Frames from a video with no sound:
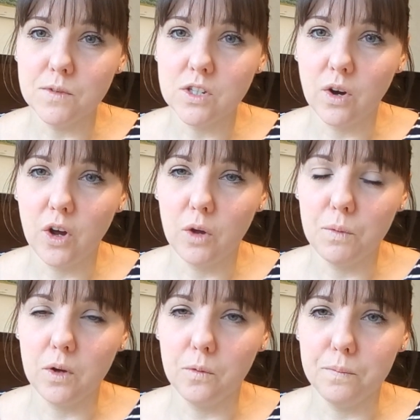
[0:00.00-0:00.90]
so I hope
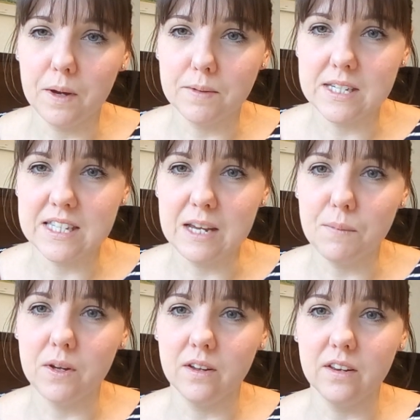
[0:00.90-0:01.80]
you'll be able to see,
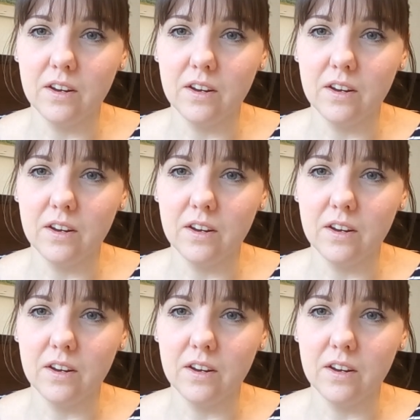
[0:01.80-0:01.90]
but